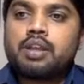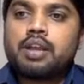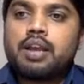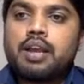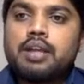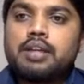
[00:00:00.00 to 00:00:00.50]

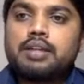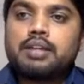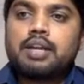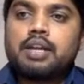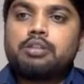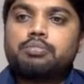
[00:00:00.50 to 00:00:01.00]
and
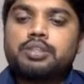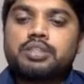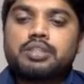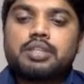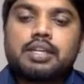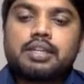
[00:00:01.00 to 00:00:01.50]
I'll be
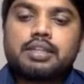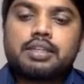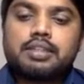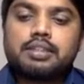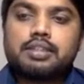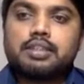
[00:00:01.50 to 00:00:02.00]

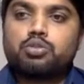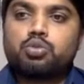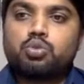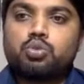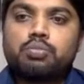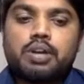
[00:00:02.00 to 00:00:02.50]
selecting the
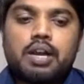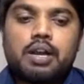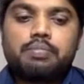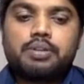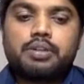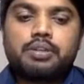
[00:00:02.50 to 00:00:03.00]
Zoom app
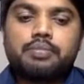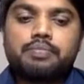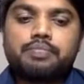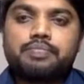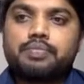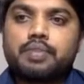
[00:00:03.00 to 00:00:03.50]

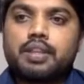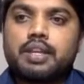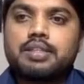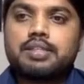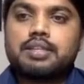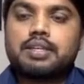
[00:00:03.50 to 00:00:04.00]

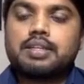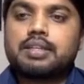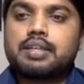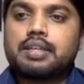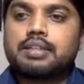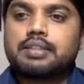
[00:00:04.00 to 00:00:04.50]
inside
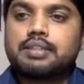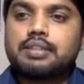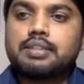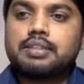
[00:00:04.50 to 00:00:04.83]
KonnectzIT.